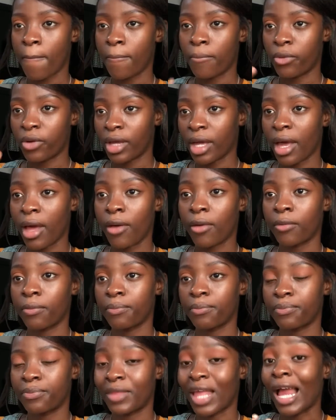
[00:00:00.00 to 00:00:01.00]
bring out
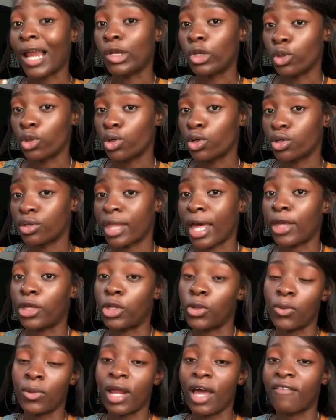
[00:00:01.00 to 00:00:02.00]
that look that
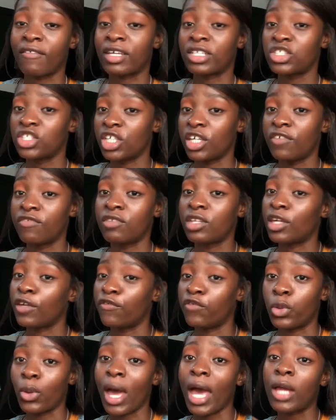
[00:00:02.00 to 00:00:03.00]
you would have achieved
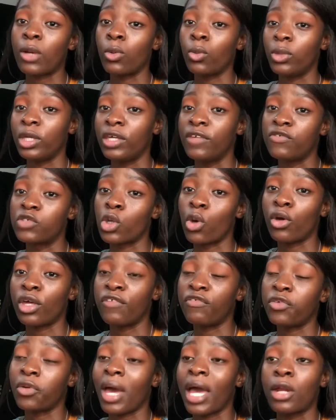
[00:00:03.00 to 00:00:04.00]
if you had weaves or
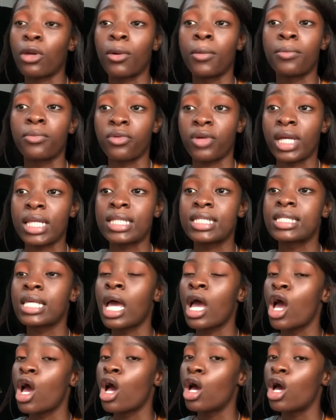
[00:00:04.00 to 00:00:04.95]
if you had on braids.